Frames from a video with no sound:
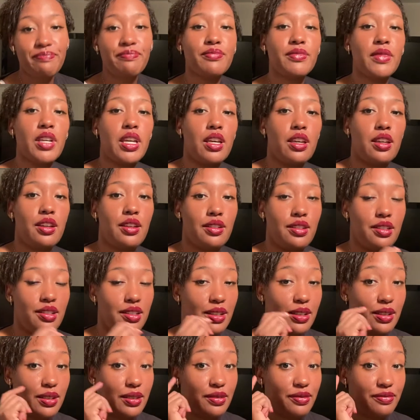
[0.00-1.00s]
And
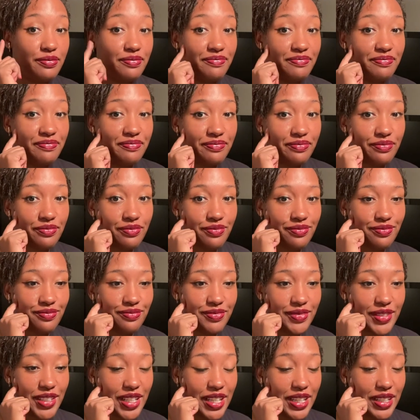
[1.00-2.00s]

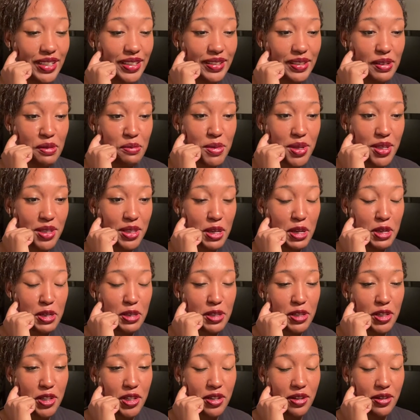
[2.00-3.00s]
yeah, I'm excited to
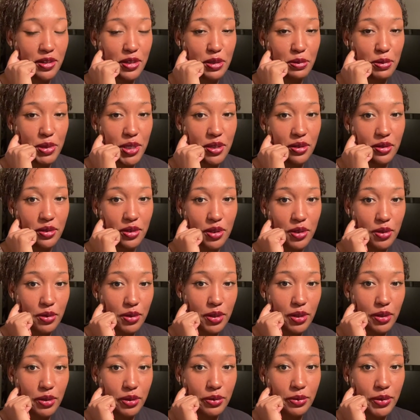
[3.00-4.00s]
share it up here on
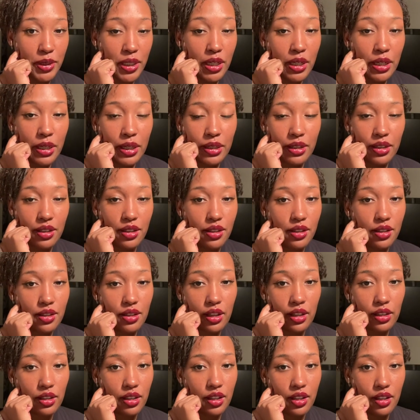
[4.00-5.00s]
YouTube, because I
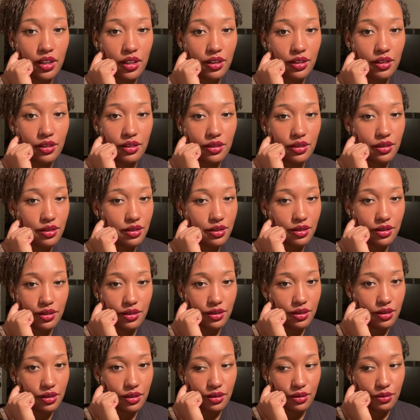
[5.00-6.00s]
can't,
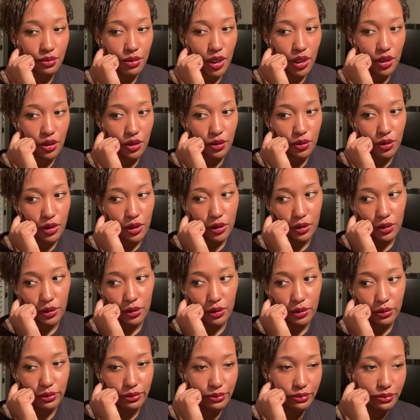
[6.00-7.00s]
YouTube,
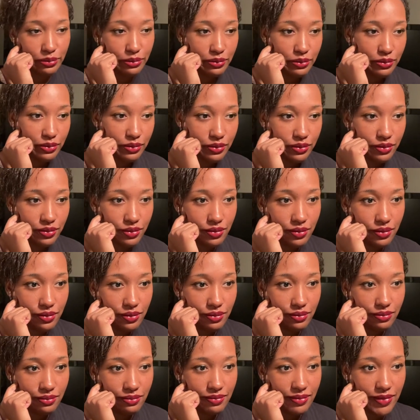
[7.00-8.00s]

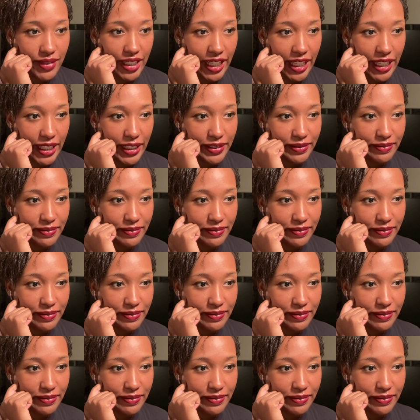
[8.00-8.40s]
yeah.